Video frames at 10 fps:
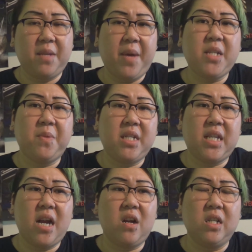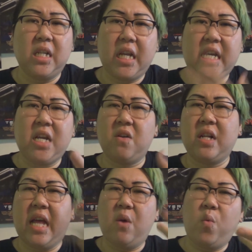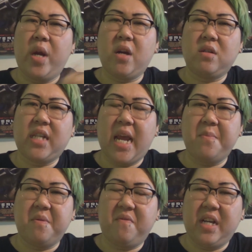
the basement stairs and, like, hearing that weird tape of,